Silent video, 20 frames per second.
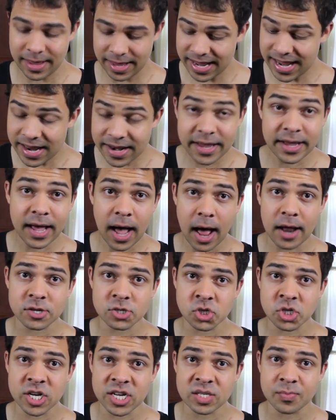Eating
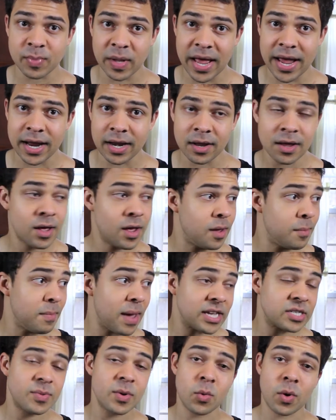cottage cheese plain
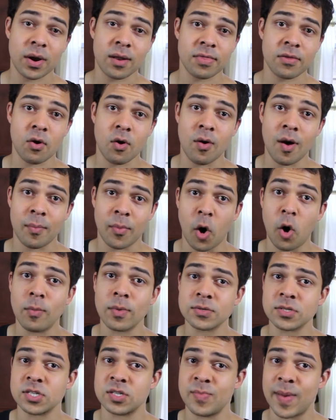makes me want to throw up
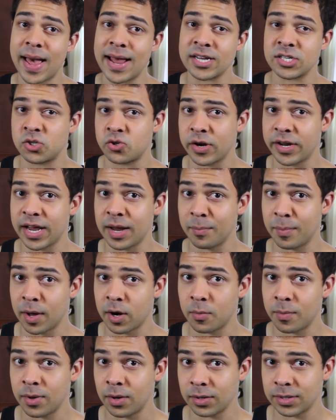almost as bad as drinking
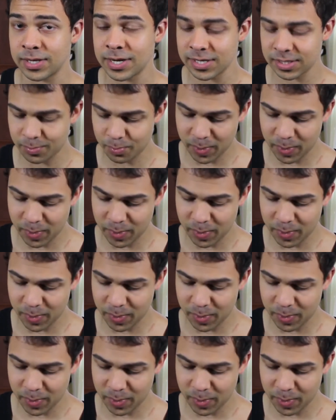buttermilk does.